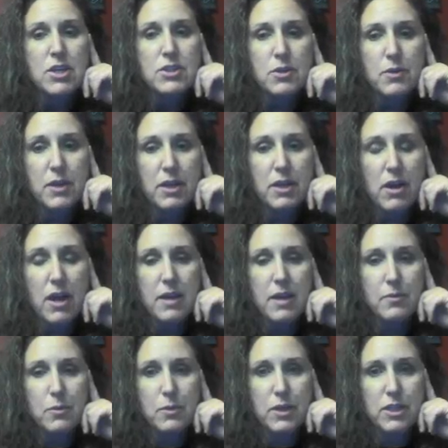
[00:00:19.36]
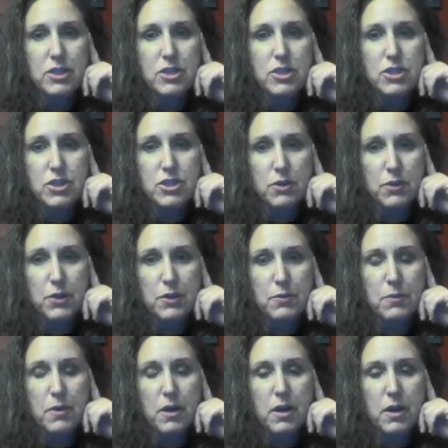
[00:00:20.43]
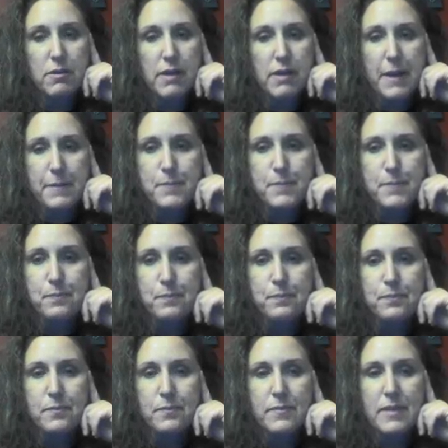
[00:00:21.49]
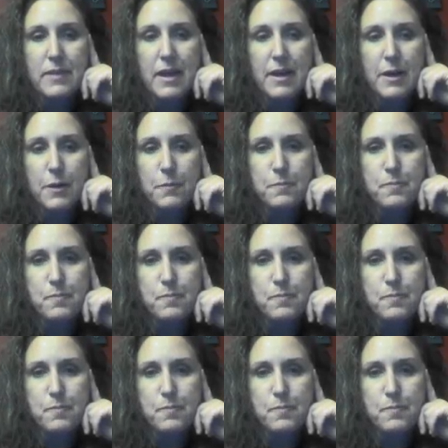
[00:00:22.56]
So here I am going to show you. All right, now